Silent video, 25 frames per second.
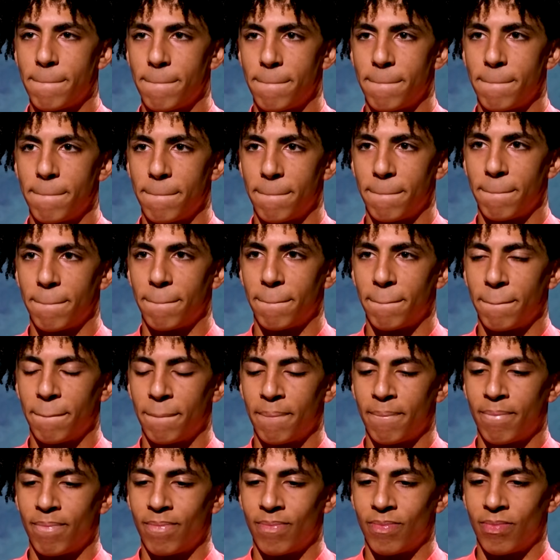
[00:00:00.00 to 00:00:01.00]
went on the
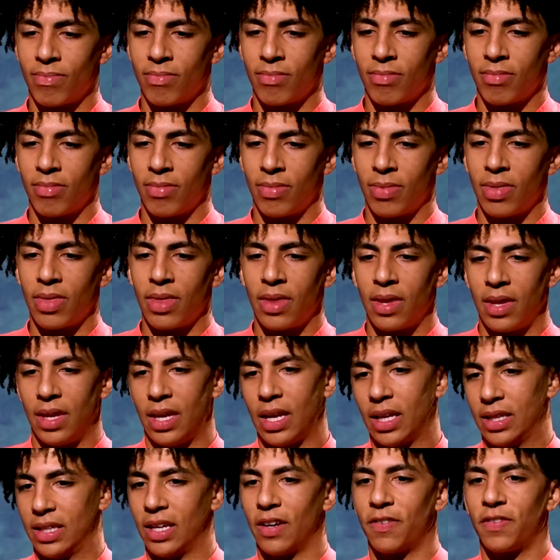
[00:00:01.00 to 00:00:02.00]
same journey?
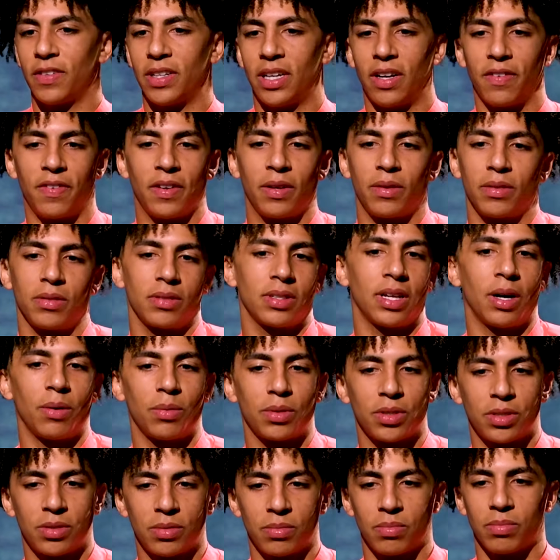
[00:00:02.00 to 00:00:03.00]
Yeah, definitely. I think
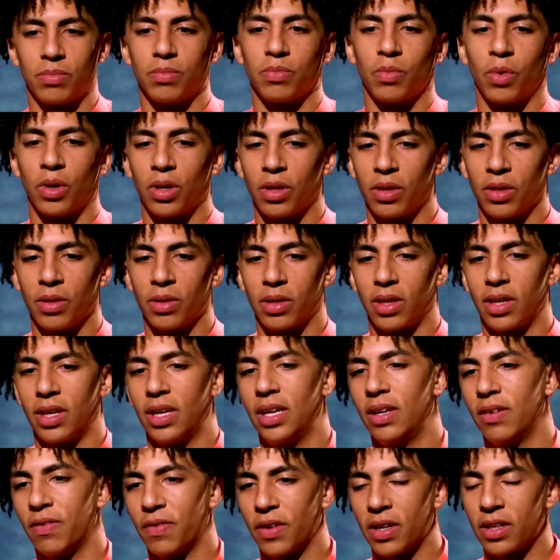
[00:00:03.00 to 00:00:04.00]
that was one of the
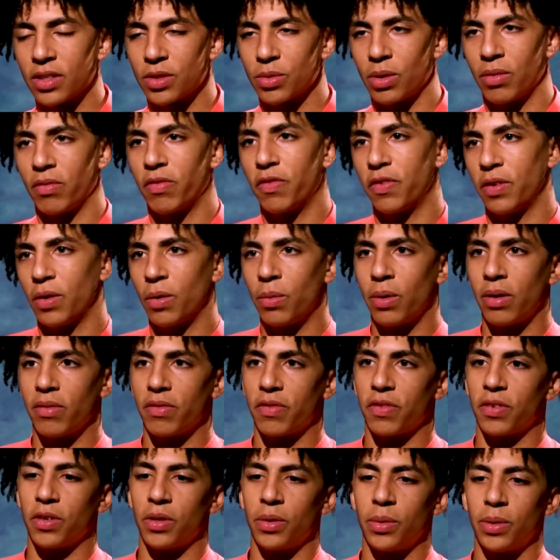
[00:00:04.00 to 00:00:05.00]
key things when Phil
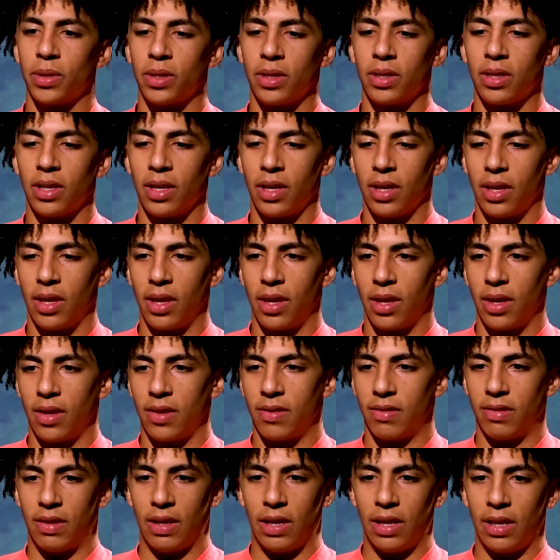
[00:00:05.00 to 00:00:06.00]
went through, and
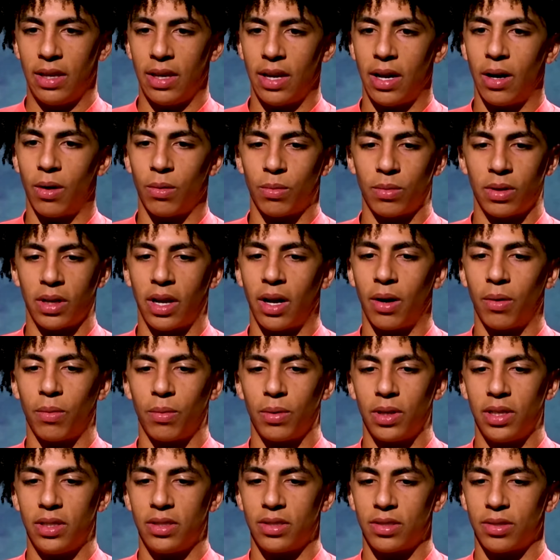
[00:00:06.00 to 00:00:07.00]
seeing how
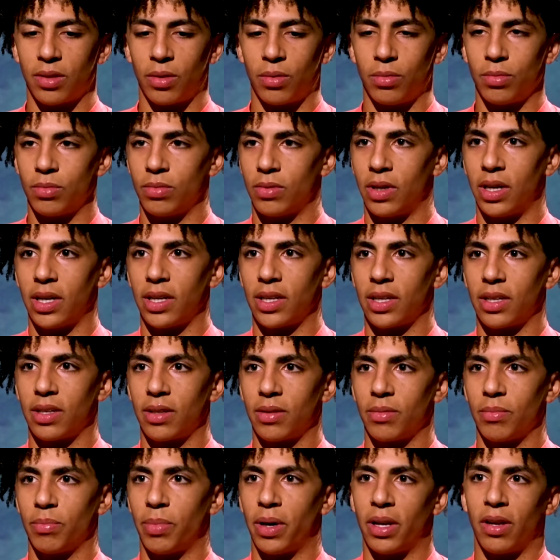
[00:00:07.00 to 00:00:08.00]
now he's so,
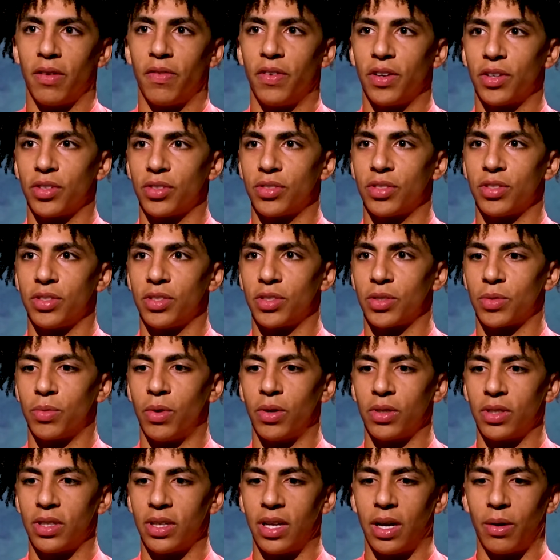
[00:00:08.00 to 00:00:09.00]
like, beneficial to the
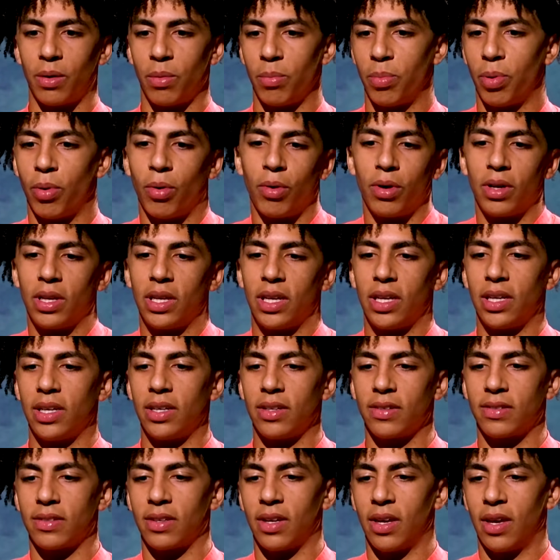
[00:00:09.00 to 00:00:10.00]
squad and how important he
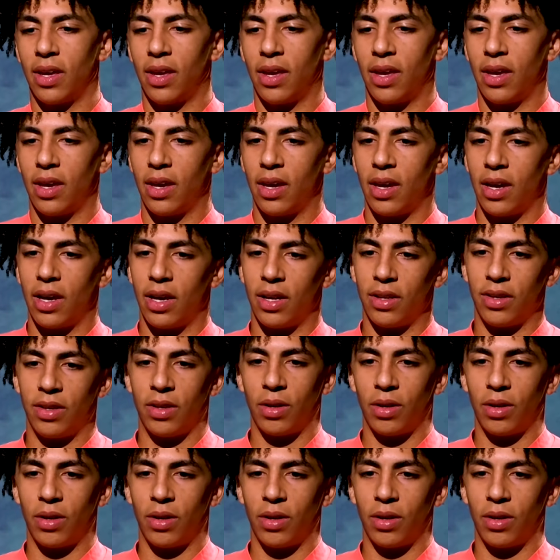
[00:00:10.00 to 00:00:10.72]
is, and,